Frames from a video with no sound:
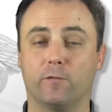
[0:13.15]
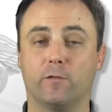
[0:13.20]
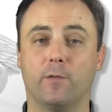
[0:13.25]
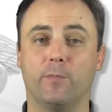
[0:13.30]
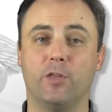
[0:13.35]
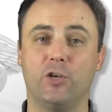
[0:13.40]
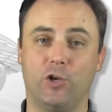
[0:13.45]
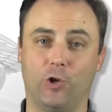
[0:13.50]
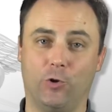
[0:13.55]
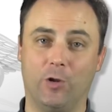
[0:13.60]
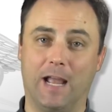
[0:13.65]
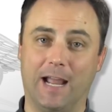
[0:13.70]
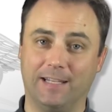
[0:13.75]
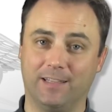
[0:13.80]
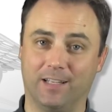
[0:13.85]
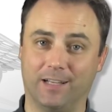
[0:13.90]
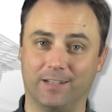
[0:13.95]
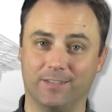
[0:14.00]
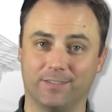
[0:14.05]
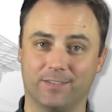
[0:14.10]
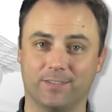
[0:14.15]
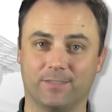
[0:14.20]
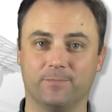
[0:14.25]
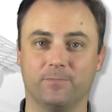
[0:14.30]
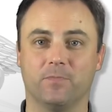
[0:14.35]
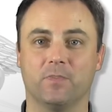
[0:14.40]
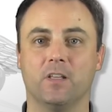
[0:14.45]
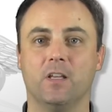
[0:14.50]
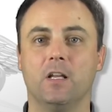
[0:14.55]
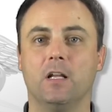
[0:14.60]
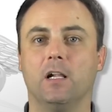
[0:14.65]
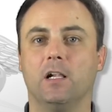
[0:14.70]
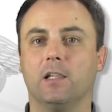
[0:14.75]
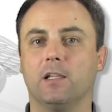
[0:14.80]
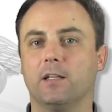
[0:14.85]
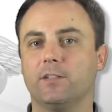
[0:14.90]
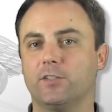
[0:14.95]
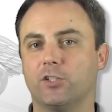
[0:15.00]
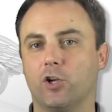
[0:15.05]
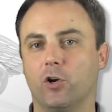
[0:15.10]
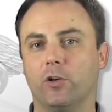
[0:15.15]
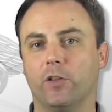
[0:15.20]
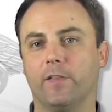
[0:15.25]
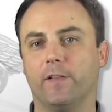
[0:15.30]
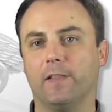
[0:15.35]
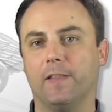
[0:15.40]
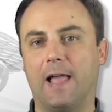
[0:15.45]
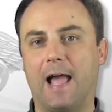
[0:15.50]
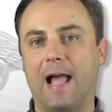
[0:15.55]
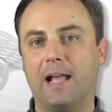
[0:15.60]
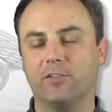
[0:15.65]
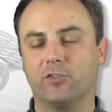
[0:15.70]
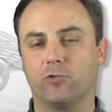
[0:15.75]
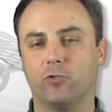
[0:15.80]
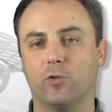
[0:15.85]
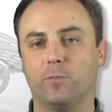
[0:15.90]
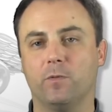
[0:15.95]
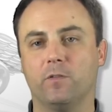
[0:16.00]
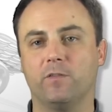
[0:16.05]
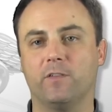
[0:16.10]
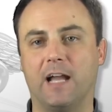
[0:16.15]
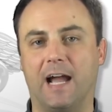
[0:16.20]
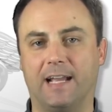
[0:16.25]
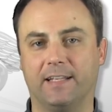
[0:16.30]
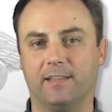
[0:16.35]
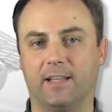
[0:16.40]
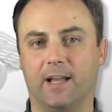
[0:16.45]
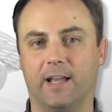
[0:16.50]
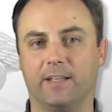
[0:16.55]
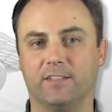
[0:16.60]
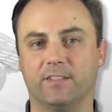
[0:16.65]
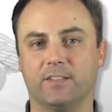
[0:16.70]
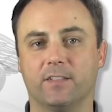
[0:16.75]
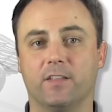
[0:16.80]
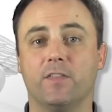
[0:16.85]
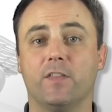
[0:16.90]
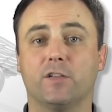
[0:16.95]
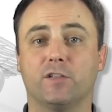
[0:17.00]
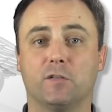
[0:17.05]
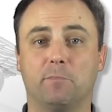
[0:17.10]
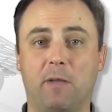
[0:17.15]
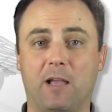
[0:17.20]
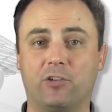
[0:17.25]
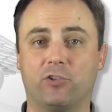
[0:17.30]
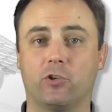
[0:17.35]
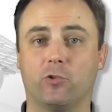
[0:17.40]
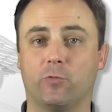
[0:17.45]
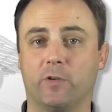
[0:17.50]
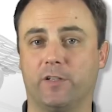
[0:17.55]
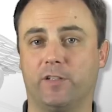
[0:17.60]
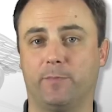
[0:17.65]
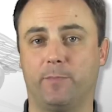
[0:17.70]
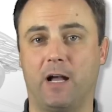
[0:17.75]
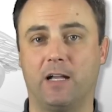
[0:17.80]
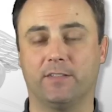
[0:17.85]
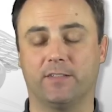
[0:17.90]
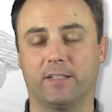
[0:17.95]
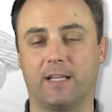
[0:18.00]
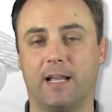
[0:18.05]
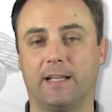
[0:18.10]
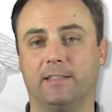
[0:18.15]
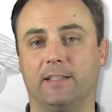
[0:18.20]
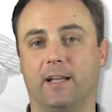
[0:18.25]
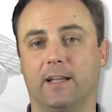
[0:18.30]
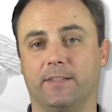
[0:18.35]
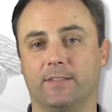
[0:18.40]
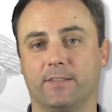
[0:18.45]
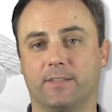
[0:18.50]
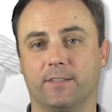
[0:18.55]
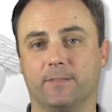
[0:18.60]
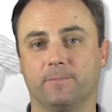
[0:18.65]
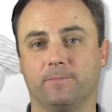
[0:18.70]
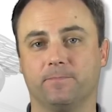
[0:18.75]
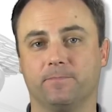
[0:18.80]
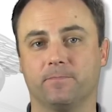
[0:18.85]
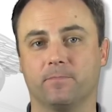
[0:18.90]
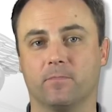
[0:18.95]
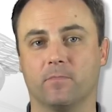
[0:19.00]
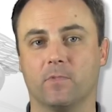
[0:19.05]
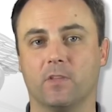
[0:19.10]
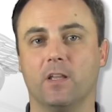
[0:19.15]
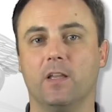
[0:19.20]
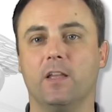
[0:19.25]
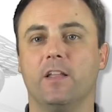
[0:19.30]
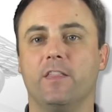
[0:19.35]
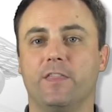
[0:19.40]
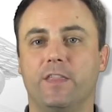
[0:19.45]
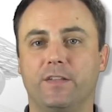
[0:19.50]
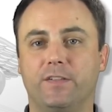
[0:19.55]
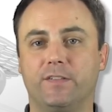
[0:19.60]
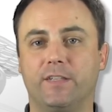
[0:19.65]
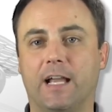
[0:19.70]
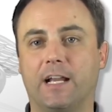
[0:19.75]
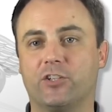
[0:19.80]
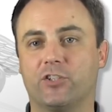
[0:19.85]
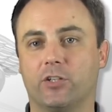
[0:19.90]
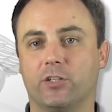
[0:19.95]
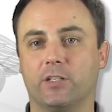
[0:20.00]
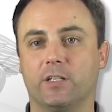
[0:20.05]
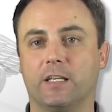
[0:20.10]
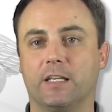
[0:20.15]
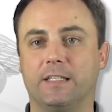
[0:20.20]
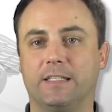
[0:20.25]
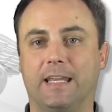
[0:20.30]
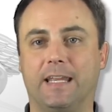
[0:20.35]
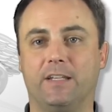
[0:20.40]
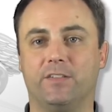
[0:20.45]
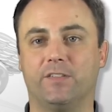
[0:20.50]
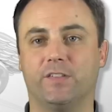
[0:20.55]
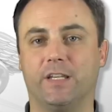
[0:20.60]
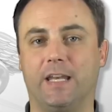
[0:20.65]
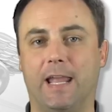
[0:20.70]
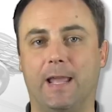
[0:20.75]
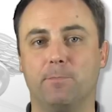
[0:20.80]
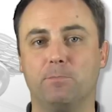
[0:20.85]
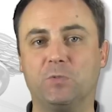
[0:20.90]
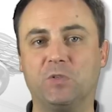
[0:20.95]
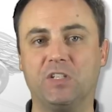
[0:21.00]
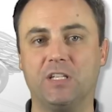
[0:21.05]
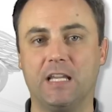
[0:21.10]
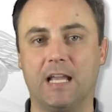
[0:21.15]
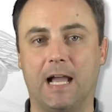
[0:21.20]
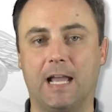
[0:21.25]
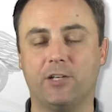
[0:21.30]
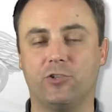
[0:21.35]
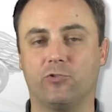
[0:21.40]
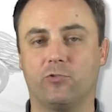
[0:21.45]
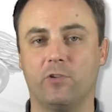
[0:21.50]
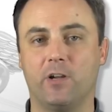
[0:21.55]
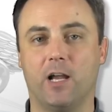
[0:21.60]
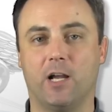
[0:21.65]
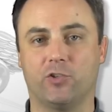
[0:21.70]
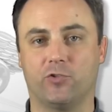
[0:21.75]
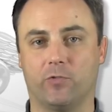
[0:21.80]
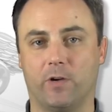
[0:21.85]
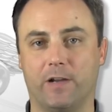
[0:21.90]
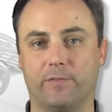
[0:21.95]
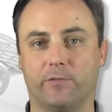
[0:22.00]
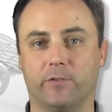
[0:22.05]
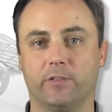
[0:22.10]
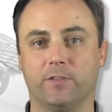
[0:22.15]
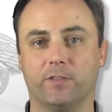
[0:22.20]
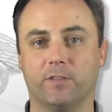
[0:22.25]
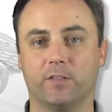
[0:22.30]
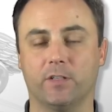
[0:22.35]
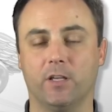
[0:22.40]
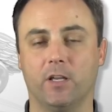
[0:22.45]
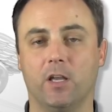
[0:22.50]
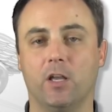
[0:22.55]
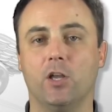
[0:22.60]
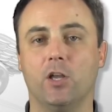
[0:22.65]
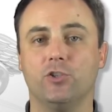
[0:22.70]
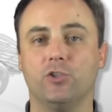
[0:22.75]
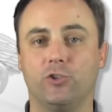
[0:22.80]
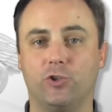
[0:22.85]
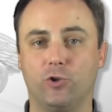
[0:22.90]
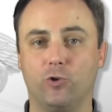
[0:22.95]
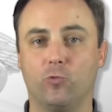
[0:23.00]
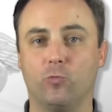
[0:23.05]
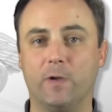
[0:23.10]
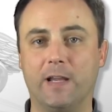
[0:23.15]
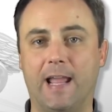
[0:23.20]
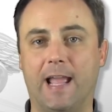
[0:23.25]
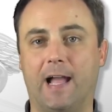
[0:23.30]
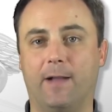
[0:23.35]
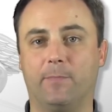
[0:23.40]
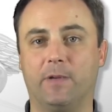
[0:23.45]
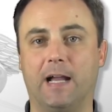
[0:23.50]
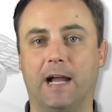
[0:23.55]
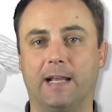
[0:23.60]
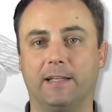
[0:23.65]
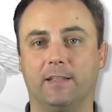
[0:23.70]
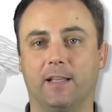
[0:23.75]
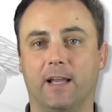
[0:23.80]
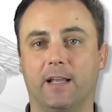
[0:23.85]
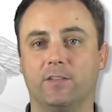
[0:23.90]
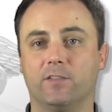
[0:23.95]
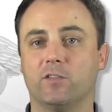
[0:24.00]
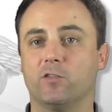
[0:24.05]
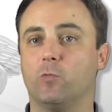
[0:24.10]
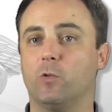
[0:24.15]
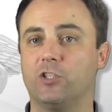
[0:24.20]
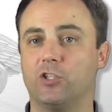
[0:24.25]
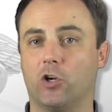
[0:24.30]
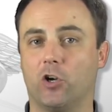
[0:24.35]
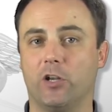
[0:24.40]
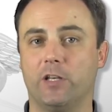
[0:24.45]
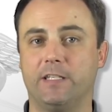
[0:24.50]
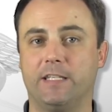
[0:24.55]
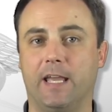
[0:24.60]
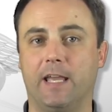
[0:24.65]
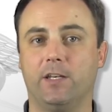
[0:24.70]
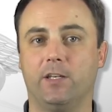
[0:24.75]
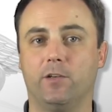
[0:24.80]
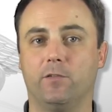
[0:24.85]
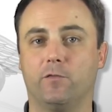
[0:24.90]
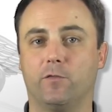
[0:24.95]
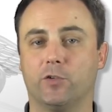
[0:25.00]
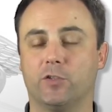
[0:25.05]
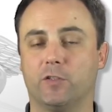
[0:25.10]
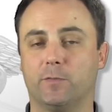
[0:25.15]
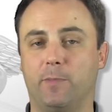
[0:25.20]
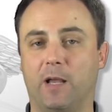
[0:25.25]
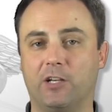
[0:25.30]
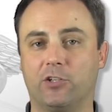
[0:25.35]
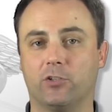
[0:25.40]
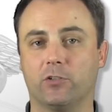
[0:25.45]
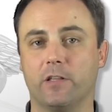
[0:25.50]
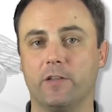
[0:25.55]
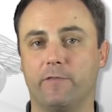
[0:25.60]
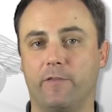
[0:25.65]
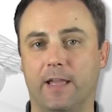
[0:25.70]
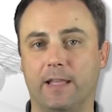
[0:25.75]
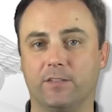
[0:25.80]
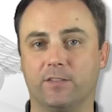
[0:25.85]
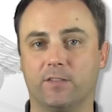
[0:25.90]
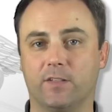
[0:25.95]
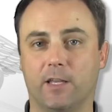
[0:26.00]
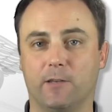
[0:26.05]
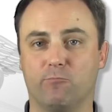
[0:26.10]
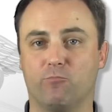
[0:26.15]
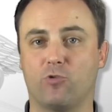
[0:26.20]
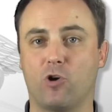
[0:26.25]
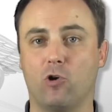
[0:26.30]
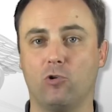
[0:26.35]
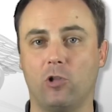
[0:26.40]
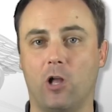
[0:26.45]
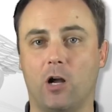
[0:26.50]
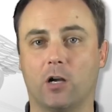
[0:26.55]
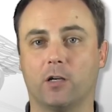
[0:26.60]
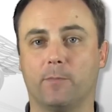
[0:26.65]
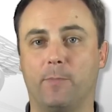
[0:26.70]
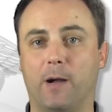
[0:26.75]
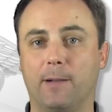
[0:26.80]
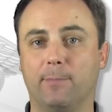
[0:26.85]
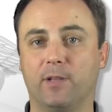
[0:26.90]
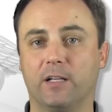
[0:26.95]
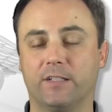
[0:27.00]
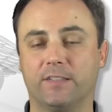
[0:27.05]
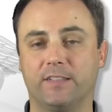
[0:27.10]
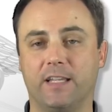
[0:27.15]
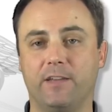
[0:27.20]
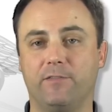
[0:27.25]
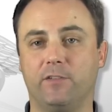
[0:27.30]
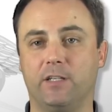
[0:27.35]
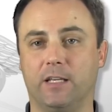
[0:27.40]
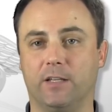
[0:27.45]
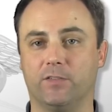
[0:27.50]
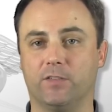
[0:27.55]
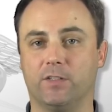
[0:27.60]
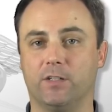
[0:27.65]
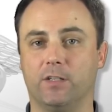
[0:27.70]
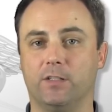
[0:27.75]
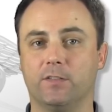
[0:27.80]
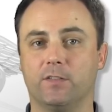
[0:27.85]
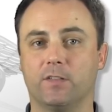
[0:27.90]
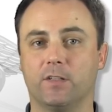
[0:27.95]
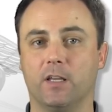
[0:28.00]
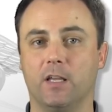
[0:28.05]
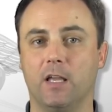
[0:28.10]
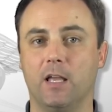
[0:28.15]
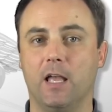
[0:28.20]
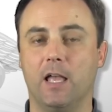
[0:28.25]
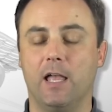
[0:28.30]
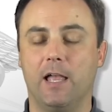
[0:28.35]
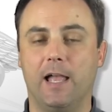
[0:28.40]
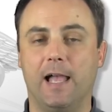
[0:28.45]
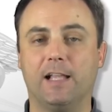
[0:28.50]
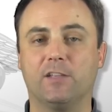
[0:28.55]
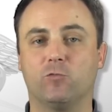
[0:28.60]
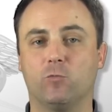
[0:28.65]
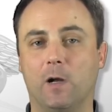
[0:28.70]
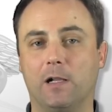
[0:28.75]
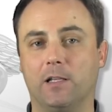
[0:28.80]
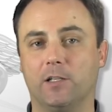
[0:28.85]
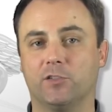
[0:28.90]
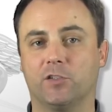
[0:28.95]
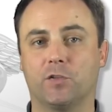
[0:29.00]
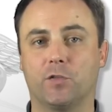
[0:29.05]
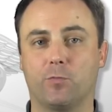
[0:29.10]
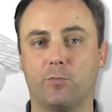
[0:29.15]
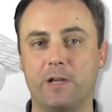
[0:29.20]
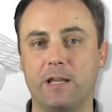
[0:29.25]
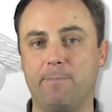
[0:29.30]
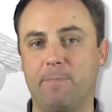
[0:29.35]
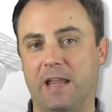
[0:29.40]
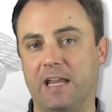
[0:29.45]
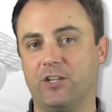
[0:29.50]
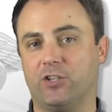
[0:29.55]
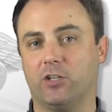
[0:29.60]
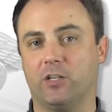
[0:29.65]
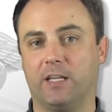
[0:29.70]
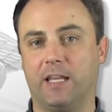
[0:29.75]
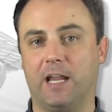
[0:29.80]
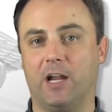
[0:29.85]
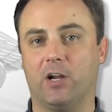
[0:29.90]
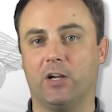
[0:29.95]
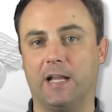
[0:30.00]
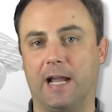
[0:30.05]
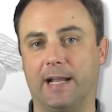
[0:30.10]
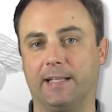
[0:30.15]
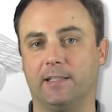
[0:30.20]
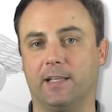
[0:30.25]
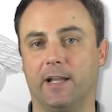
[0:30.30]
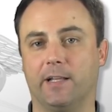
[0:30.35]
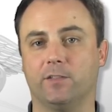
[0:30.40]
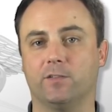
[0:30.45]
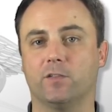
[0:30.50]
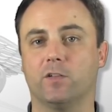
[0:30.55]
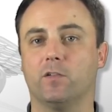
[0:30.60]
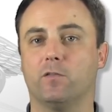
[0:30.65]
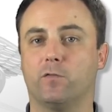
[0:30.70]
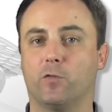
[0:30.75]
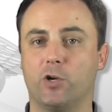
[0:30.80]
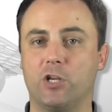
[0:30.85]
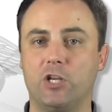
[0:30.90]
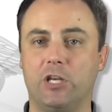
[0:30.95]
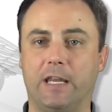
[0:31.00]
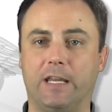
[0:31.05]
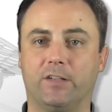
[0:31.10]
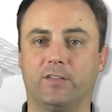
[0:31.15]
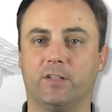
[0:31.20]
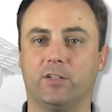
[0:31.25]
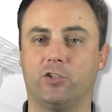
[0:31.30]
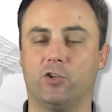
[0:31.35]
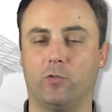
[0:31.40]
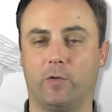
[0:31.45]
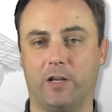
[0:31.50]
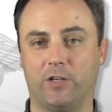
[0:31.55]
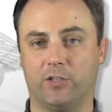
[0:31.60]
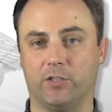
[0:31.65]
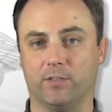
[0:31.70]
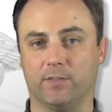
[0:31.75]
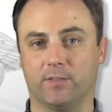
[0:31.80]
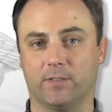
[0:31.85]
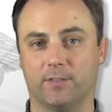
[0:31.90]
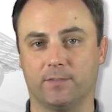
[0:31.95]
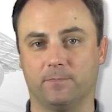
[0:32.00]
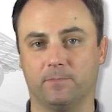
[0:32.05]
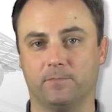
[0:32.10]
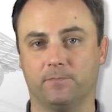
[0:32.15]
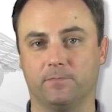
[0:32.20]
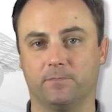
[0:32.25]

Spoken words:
from the new guidelines. Let's go to the last group of guidelines, the Special Response Guidelines. This section contains an MCI triage reference, 2 rehab guidelines which are intended for special events and prolonged public safety incidents, as well as 3 patient care guidelines for unique situations.